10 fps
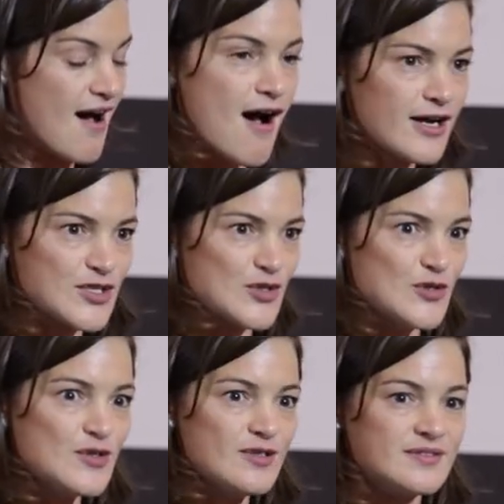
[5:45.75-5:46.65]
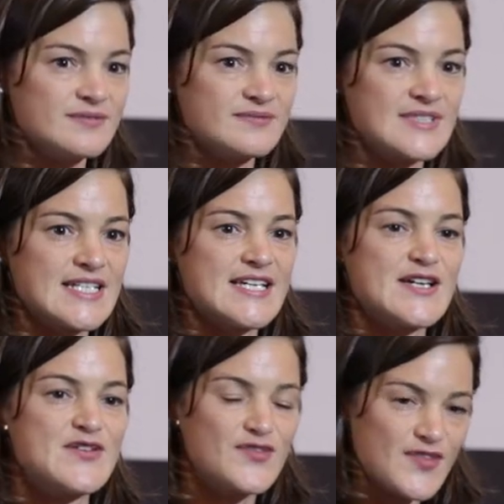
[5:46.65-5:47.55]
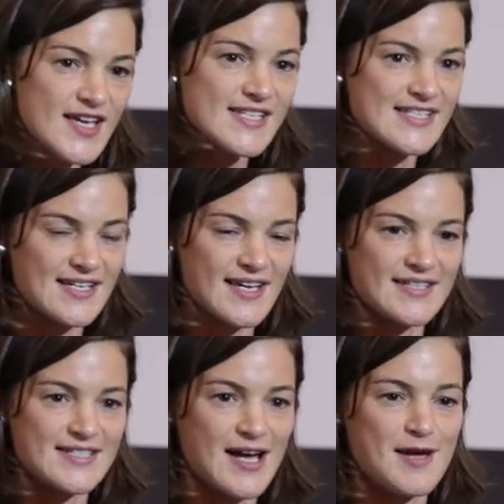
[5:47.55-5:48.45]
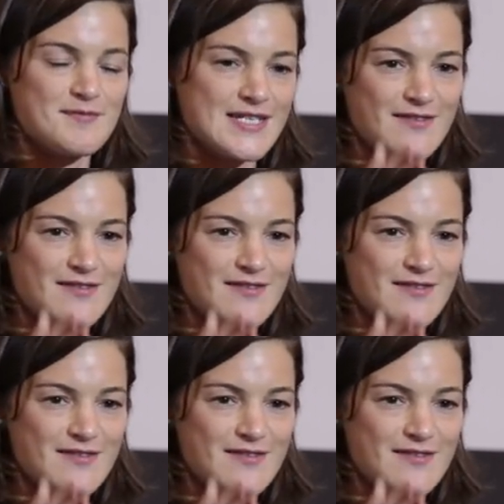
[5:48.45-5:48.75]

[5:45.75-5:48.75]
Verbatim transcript: argue, fiercely at times,